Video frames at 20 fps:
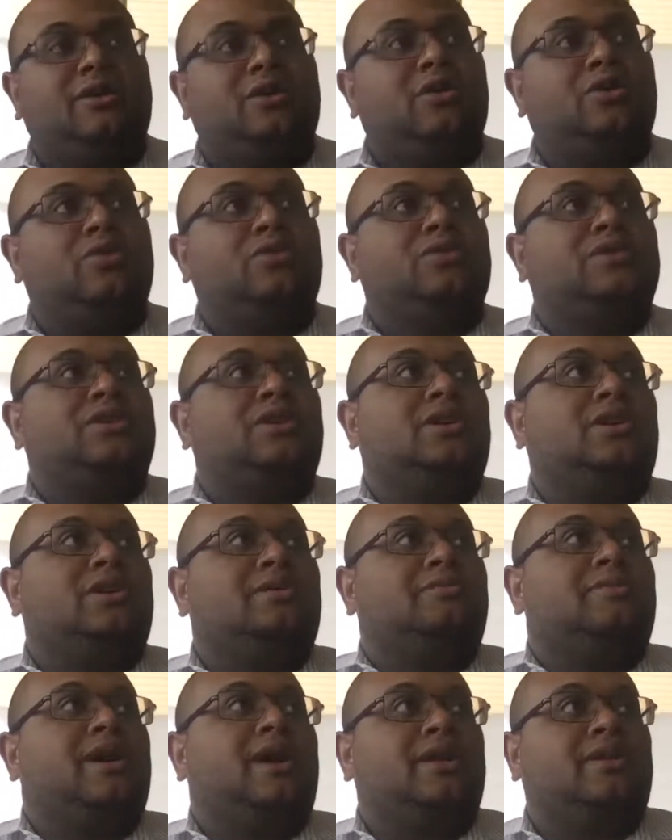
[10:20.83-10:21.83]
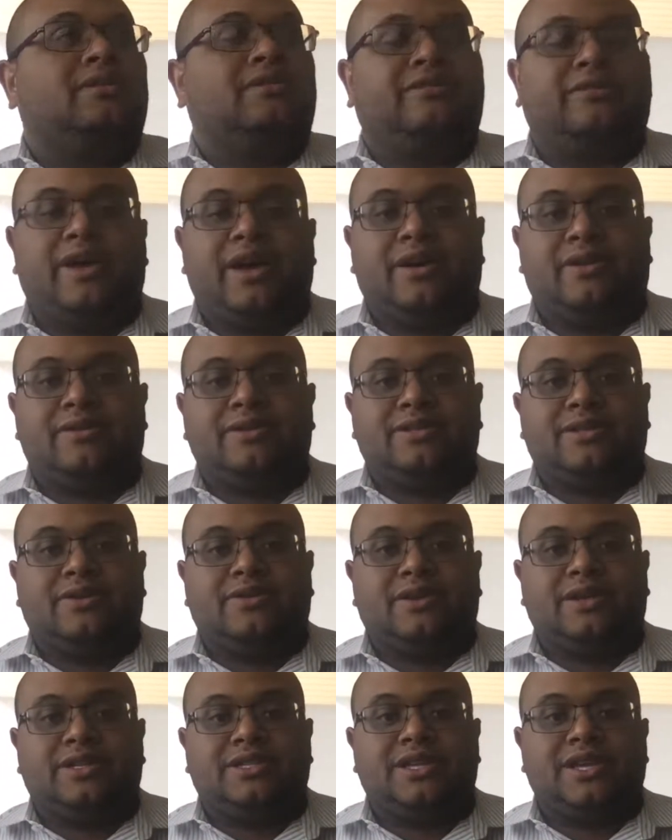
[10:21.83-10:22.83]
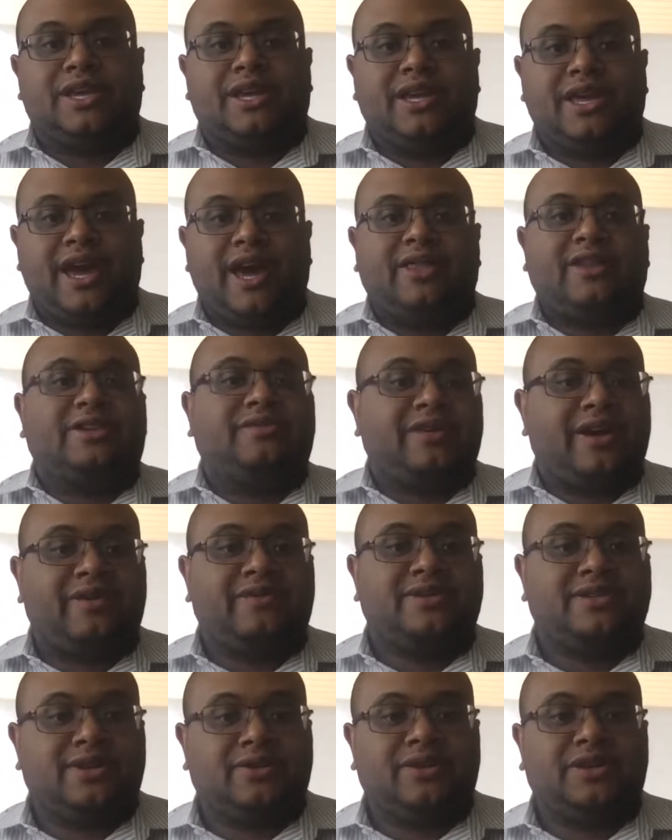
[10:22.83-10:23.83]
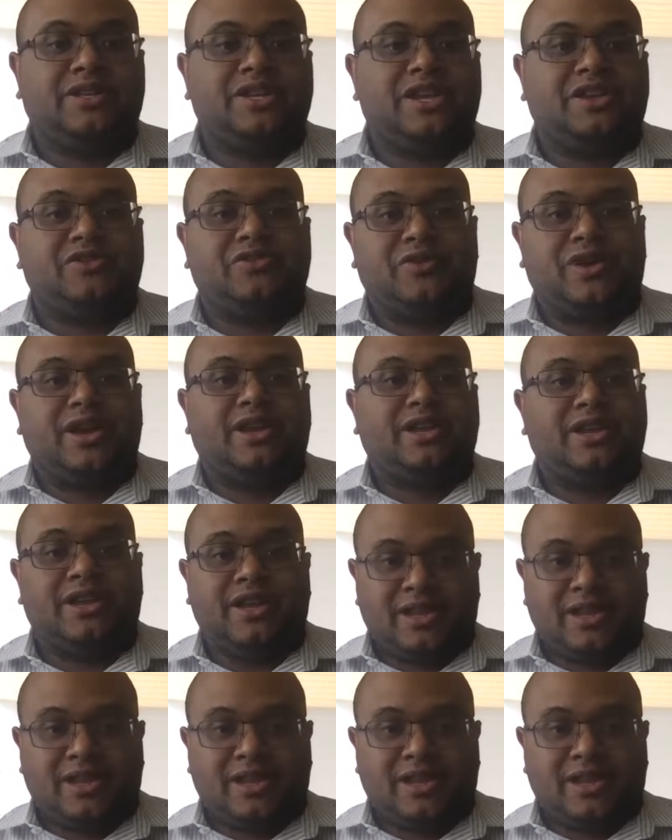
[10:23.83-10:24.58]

who took a bottle of Arizona tea, a gallon of Arizona tea, drank it,